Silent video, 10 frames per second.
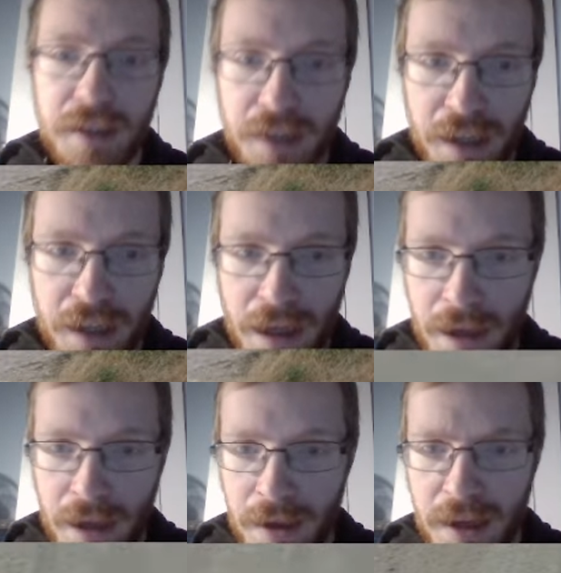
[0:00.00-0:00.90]
Uh,
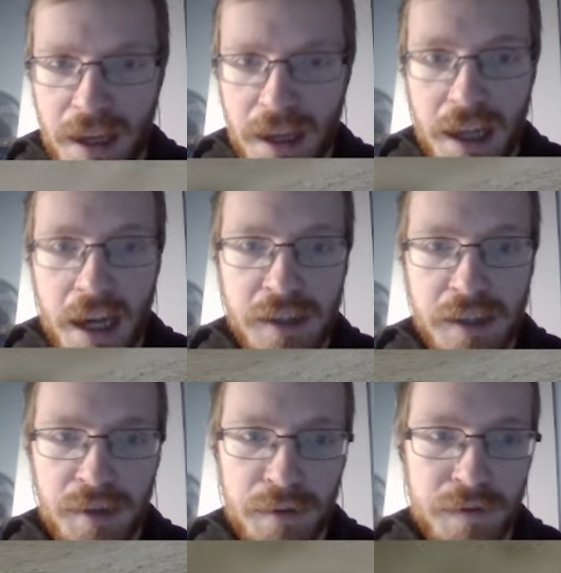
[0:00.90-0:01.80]
I just sort
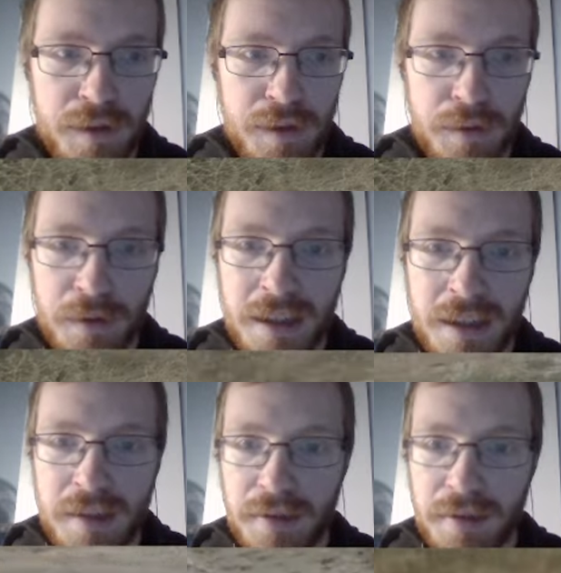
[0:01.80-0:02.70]
of saw
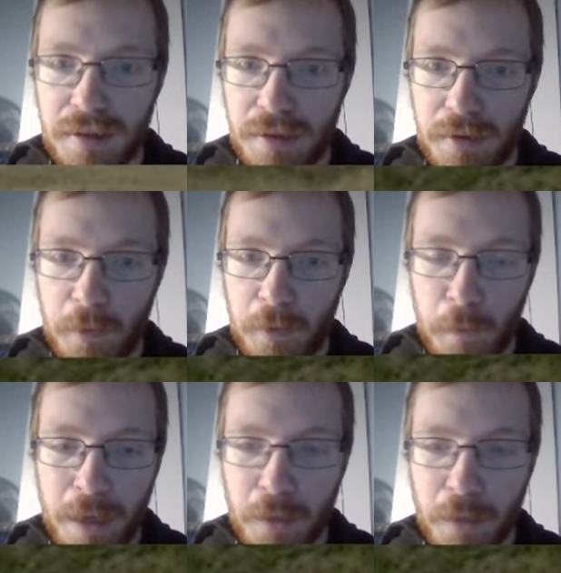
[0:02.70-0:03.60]
these
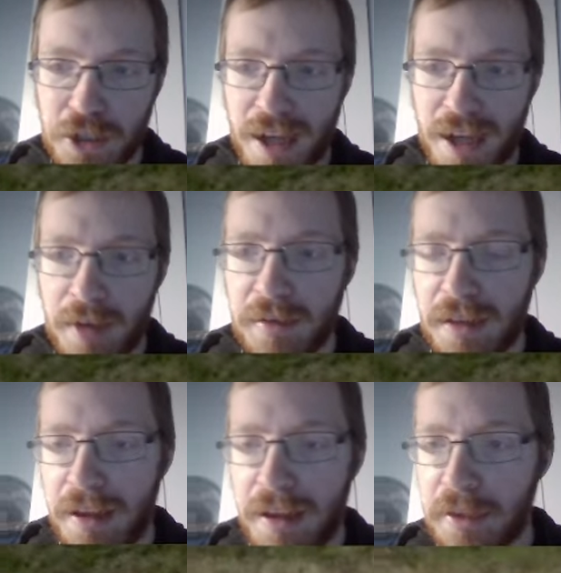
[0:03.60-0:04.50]
whitewashed houses, and I, I
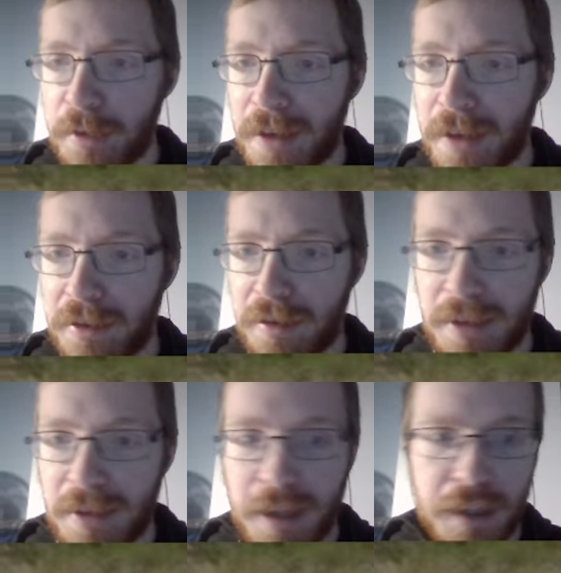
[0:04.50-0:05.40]
thought about some of the
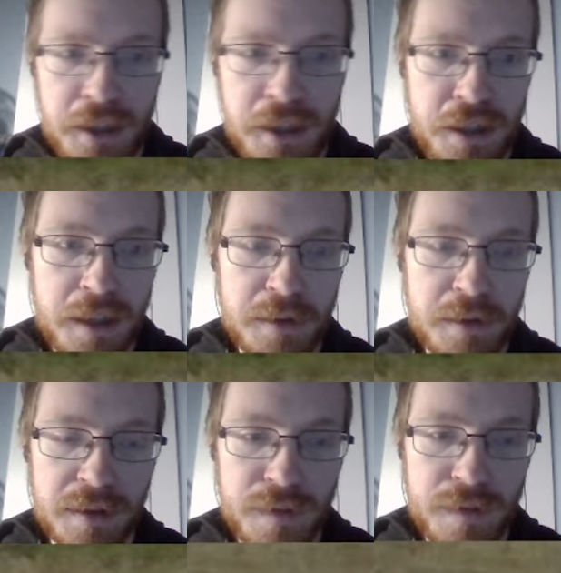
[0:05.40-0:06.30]
architecture you get towards
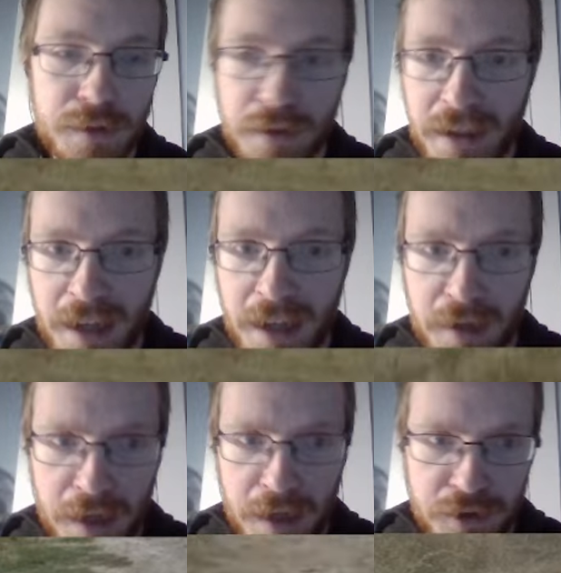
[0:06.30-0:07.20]
Volgograd,
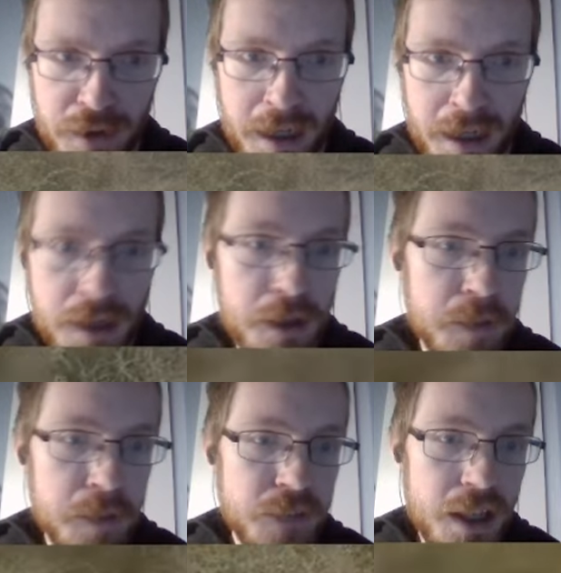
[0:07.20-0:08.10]
Astrakhan, and
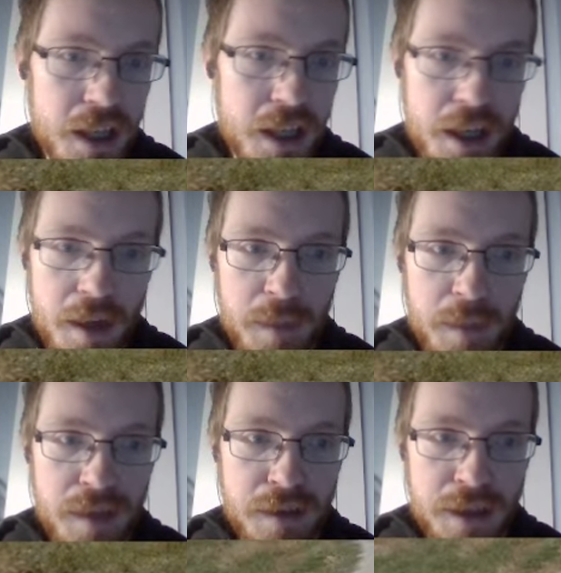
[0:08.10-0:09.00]

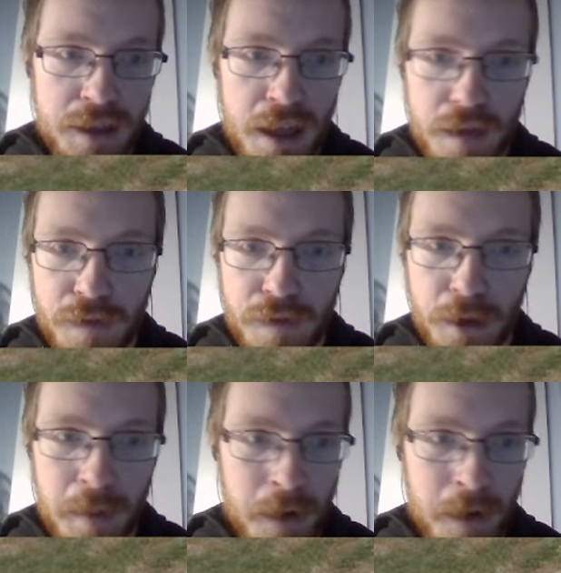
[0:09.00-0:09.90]
basically forgot about
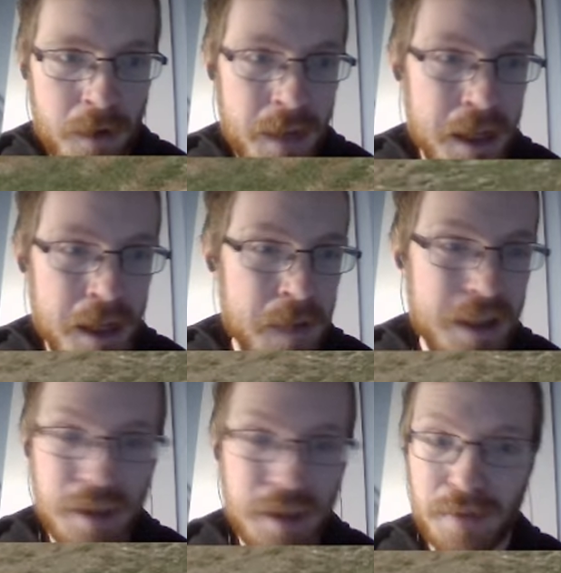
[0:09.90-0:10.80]
Romania, but this
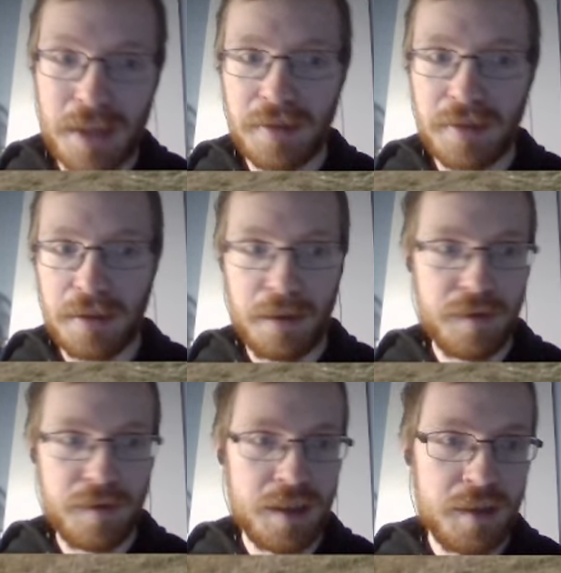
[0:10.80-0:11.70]
makes a lot of
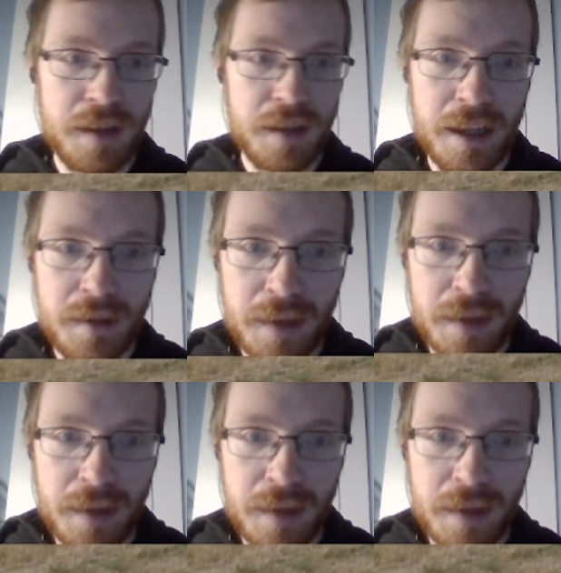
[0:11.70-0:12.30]
sense in hindsight.